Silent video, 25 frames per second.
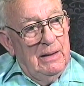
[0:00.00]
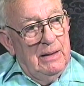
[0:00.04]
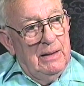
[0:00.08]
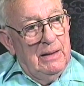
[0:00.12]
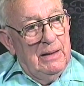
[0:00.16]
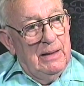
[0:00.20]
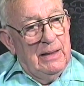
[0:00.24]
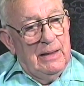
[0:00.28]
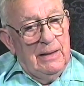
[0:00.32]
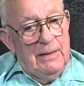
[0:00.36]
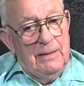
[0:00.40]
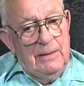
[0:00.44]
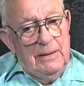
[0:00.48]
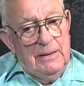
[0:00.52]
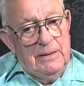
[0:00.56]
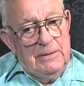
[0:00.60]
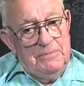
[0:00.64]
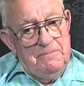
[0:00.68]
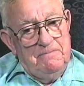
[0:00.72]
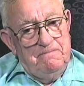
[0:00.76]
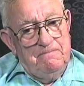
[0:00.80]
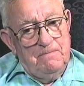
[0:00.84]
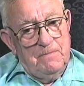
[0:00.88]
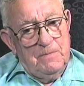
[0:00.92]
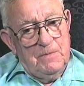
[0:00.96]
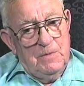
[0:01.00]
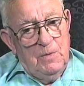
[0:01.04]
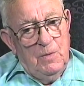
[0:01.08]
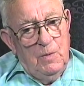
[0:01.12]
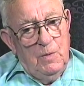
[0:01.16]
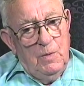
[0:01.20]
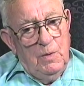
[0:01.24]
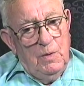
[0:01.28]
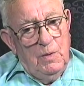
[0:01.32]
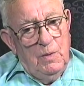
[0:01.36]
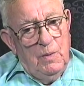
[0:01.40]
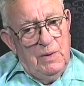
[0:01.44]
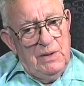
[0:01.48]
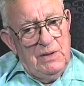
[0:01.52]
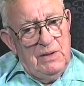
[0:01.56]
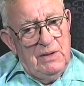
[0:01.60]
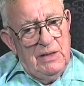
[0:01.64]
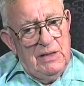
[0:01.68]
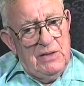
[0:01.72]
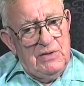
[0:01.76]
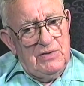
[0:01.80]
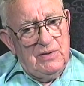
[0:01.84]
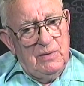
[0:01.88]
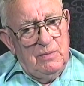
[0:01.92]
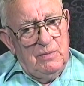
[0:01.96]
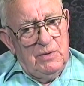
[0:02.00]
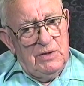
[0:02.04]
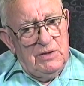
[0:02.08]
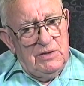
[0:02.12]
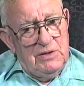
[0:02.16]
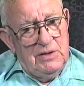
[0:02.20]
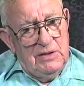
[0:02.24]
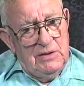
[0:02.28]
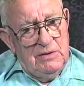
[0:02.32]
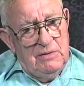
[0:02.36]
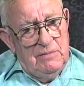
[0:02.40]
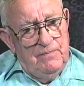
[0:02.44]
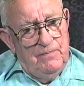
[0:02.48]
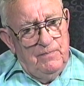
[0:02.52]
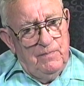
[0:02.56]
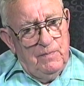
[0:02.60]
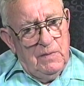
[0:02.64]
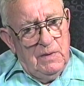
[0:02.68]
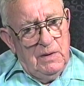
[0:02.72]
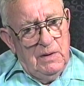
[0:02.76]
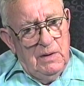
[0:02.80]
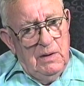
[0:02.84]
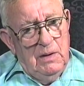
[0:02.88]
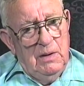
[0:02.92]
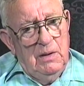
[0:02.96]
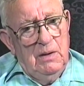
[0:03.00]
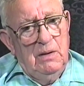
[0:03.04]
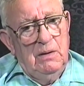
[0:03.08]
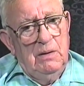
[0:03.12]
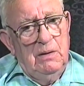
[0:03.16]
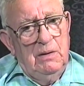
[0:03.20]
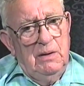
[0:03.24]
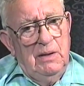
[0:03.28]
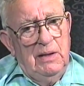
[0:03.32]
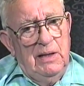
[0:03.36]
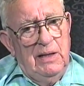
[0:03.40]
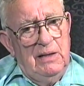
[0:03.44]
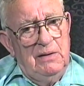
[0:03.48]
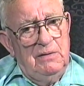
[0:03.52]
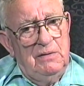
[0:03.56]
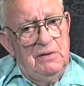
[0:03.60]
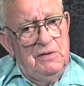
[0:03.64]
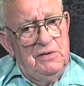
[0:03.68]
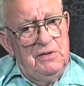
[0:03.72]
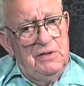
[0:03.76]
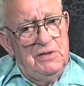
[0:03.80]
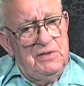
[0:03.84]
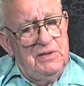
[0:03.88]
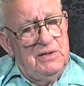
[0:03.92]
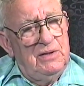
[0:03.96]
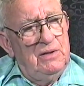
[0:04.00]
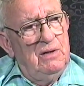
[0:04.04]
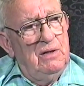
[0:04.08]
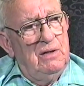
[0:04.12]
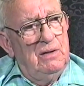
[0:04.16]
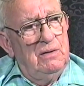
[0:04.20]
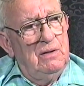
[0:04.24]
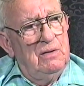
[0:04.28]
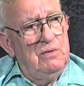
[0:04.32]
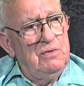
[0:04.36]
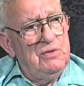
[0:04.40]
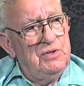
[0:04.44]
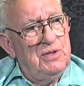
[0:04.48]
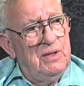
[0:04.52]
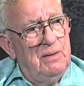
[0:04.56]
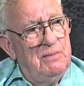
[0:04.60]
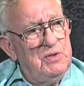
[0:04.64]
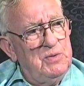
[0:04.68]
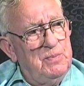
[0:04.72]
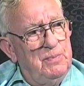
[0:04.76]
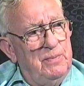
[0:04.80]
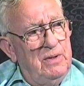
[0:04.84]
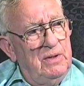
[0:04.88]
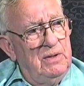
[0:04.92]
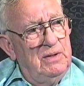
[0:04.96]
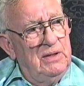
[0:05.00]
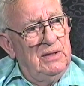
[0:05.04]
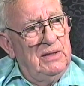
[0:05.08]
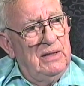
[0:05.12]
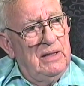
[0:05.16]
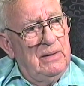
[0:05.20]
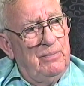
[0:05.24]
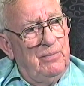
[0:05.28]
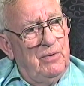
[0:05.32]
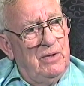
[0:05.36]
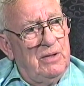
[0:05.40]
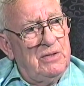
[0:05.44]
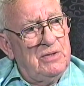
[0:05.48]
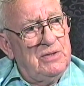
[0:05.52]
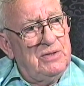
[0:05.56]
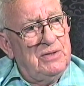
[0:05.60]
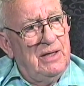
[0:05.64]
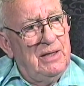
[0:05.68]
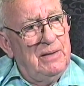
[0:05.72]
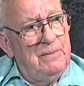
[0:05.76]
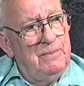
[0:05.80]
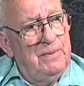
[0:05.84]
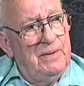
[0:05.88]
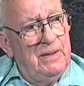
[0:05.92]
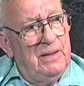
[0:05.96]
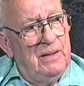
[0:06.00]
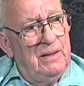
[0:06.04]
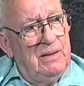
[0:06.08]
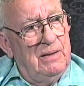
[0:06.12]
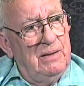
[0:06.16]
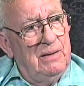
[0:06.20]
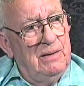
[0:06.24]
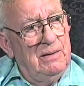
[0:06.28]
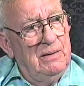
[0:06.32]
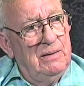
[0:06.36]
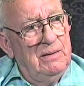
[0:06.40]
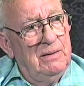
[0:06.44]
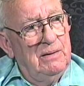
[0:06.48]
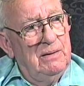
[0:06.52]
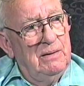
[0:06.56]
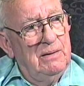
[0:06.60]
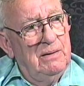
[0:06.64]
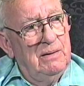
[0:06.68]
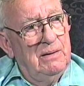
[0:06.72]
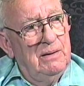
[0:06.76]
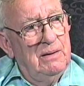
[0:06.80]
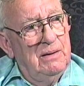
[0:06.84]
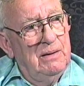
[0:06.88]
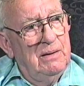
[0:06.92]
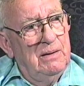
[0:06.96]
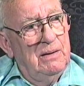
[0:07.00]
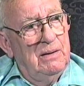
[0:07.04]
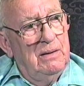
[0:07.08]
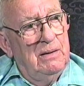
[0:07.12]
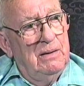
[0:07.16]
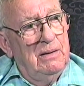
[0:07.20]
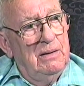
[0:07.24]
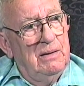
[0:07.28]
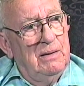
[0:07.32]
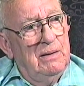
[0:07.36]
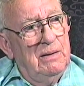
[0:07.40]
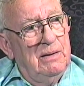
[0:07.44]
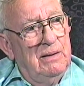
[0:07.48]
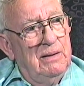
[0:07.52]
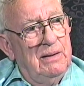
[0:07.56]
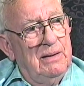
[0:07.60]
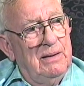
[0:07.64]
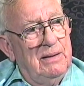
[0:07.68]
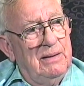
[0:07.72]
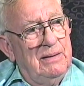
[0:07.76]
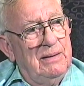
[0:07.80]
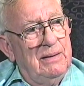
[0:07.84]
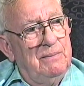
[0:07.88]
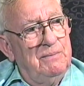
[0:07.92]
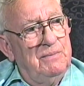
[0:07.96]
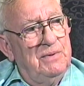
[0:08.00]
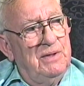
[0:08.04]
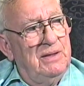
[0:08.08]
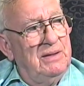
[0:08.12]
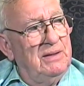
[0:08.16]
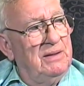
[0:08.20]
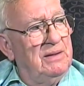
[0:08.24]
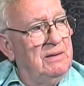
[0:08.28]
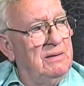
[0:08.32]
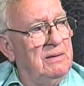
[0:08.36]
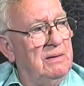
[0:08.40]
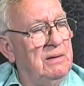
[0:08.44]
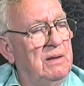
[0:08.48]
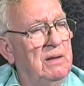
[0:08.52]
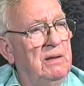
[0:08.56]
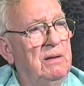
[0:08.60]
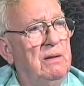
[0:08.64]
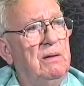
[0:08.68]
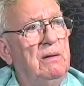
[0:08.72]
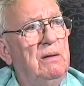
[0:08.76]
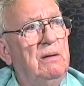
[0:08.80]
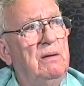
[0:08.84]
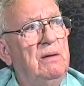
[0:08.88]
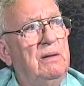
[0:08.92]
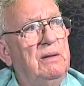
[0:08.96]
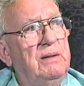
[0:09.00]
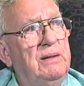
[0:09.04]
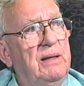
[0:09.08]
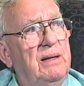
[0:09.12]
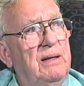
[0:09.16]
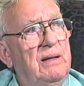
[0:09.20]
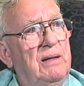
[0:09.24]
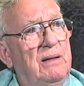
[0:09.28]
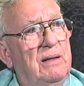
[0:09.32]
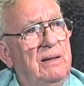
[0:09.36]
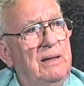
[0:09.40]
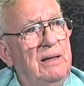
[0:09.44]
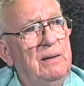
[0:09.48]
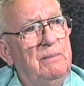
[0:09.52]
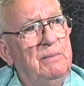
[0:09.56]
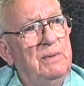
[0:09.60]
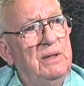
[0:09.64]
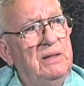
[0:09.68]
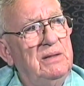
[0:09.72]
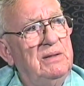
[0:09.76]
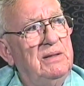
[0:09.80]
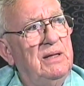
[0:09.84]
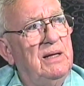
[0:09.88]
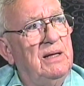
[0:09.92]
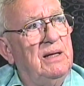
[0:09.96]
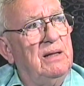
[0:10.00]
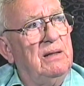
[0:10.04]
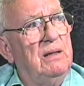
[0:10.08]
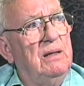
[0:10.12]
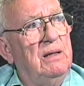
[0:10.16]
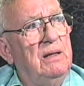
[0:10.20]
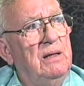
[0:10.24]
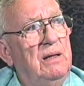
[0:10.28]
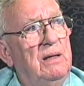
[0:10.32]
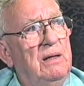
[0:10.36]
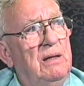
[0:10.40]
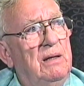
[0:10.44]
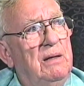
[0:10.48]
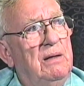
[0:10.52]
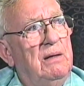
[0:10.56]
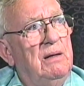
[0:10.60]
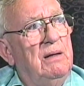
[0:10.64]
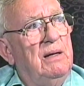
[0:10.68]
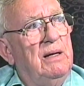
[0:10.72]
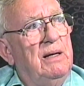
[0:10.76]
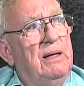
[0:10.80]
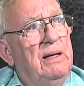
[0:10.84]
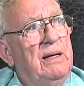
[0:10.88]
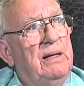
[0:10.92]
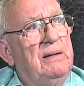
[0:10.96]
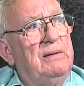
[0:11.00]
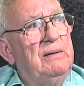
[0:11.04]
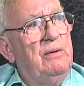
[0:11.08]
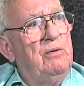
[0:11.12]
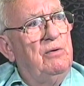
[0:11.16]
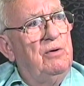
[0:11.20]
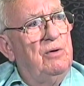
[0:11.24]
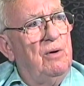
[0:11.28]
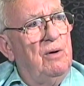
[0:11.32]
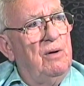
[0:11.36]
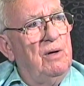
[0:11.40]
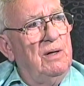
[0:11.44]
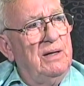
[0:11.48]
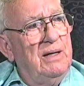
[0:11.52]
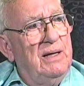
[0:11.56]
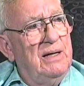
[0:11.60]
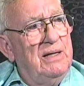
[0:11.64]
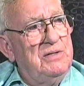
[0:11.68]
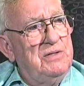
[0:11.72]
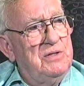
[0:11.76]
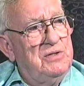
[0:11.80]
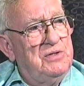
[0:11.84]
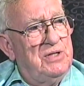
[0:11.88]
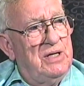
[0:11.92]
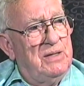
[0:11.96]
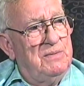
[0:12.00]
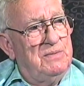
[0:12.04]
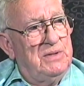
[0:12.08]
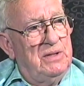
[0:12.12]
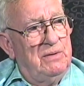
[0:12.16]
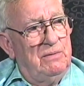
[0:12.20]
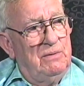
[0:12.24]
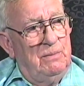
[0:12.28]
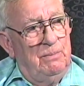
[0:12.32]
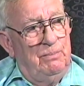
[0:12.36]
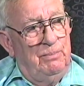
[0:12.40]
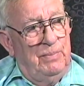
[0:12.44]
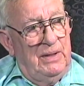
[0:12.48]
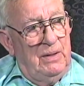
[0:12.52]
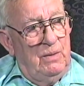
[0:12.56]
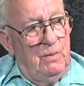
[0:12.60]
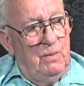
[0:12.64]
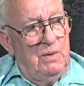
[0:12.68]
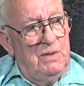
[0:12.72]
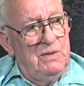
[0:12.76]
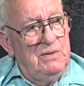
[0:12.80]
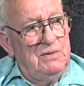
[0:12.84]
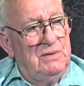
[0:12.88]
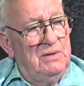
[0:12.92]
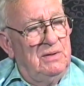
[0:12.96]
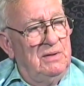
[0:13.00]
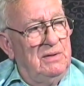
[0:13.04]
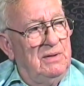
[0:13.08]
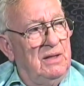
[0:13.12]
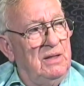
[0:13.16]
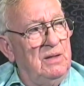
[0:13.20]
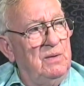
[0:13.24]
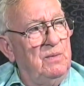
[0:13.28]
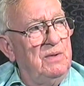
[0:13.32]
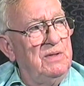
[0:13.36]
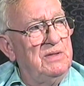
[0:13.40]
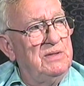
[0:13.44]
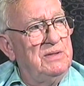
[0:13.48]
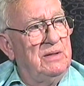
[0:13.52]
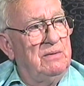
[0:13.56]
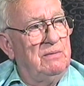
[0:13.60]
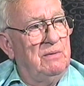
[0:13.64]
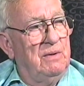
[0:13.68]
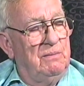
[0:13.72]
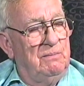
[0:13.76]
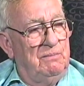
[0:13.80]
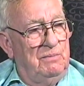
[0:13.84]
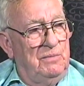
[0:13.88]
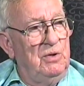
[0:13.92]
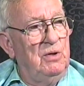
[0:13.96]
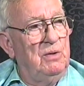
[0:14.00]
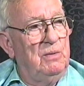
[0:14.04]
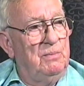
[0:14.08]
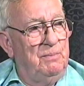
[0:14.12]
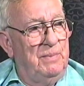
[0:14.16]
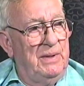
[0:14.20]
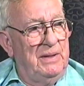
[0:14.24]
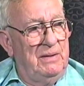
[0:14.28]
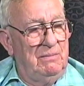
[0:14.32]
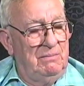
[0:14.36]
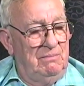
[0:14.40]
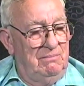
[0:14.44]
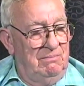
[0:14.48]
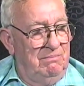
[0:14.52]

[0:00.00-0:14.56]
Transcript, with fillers: And uh, one day someone said, hey, did you see all those ships building up on Saipan? And I'm thinking, yeah, how about that? And there were all kinds of ships. There were big ones, little ones. They were, you know, big